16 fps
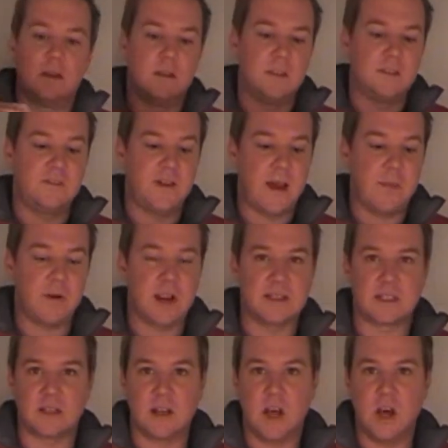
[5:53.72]
this fabric
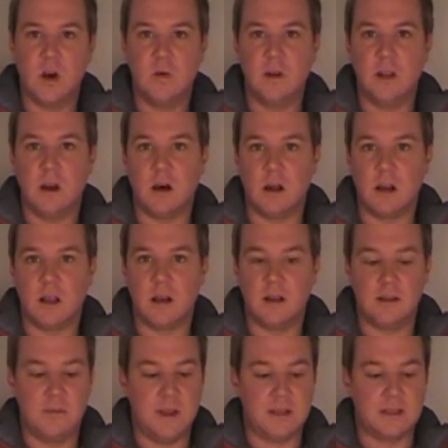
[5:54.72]
has a coating on it
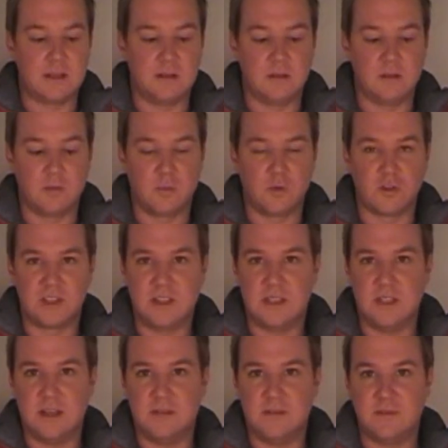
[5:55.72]
that makes it a little more
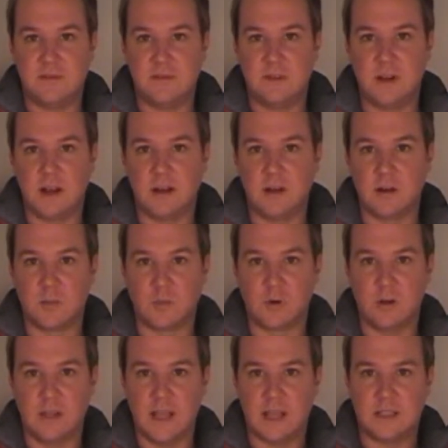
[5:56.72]
stiff, a little
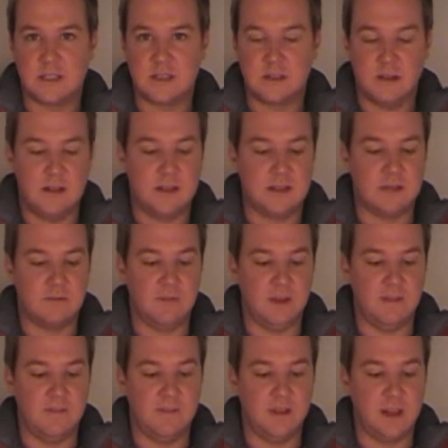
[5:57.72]
more less, it doesn't
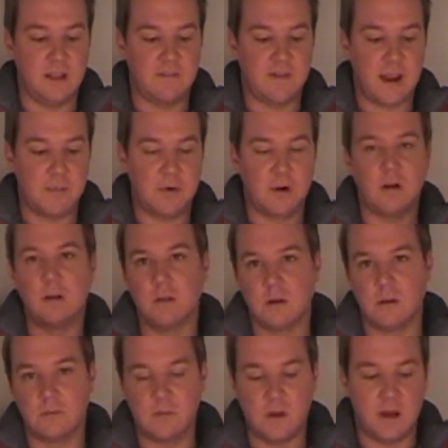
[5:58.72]
really feel like fabric,
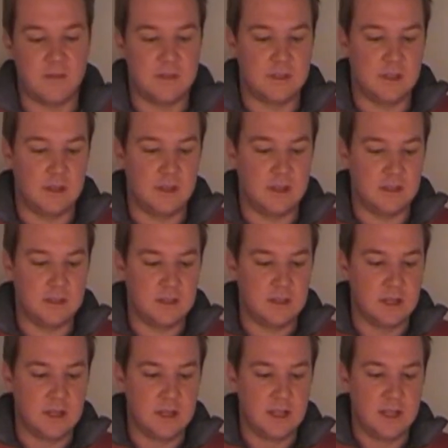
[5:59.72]
although obviously it
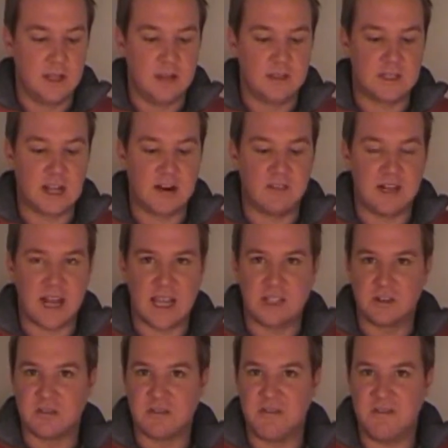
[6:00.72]
is. It's kind of a
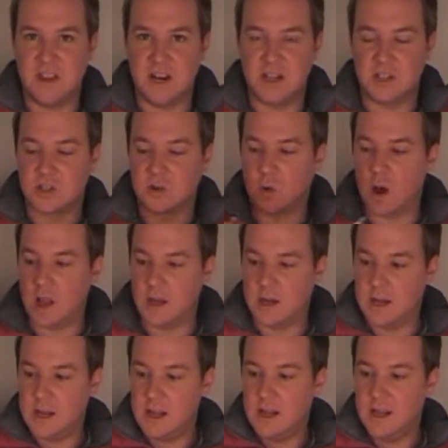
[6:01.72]
nicer finished
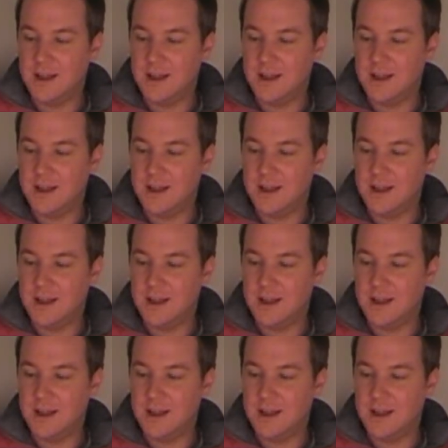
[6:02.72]
quality.